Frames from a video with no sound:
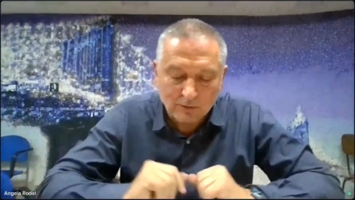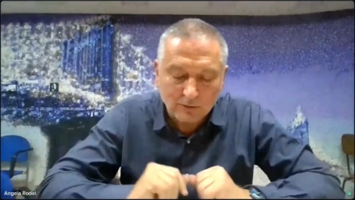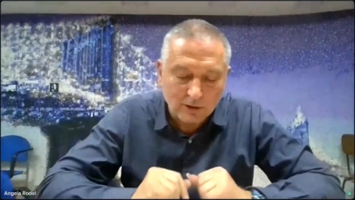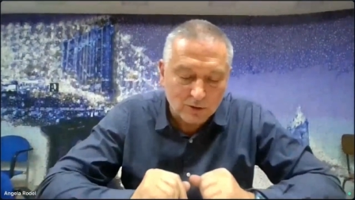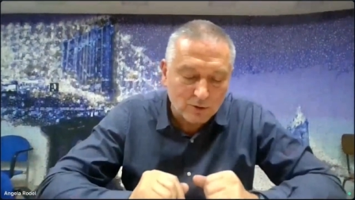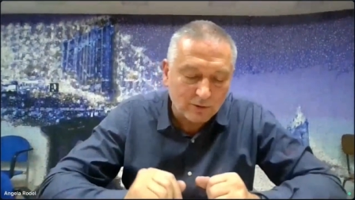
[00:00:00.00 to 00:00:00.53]

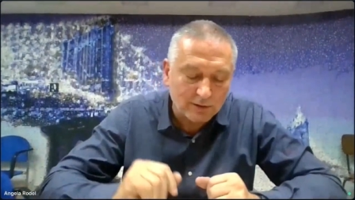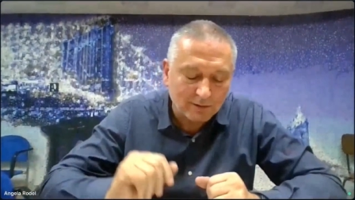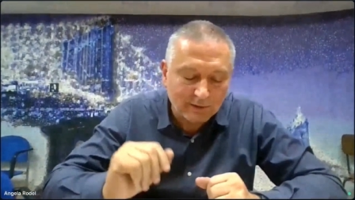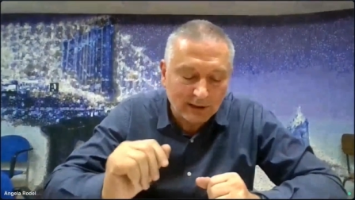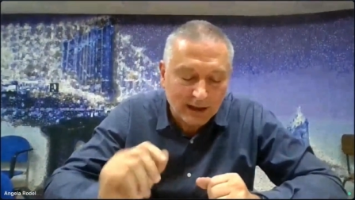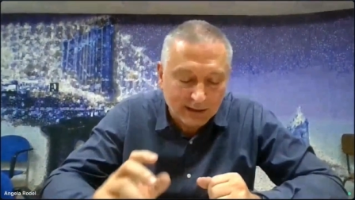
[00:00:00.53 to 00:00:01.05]
into the
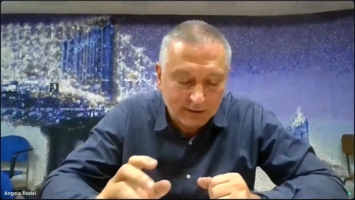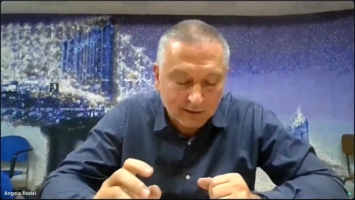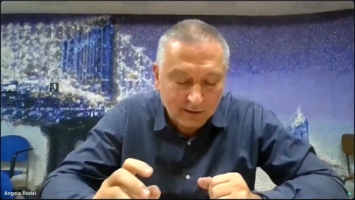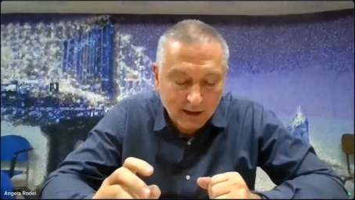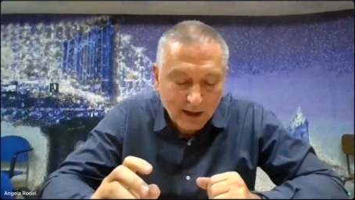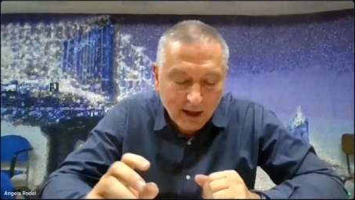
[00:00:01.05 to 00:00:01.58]
shoes of the
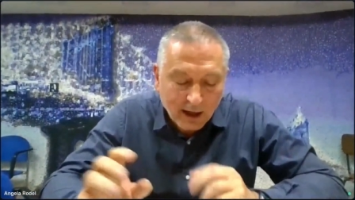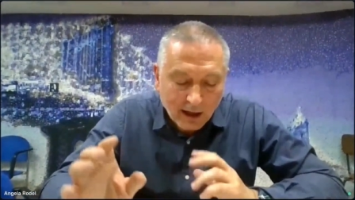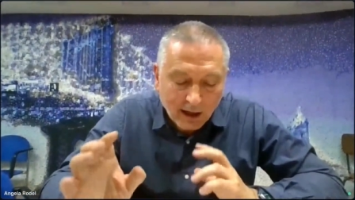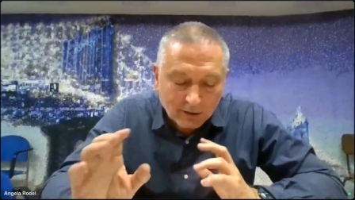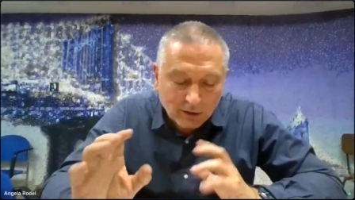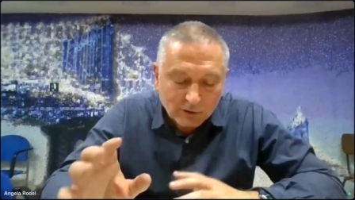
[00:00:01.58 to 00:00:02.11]
other,
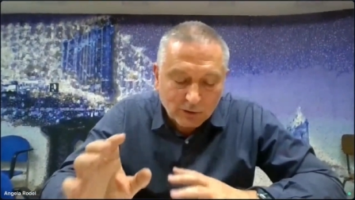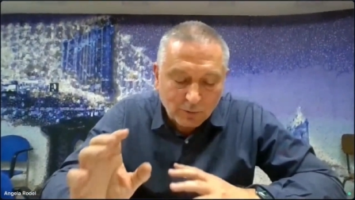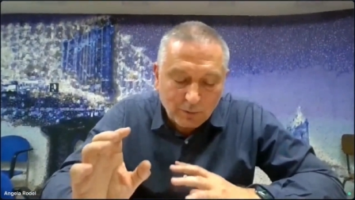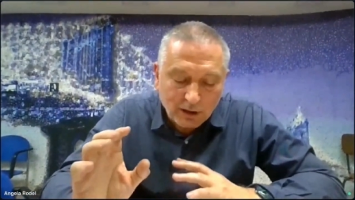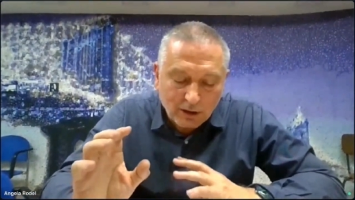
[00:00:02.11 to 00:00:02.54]
and also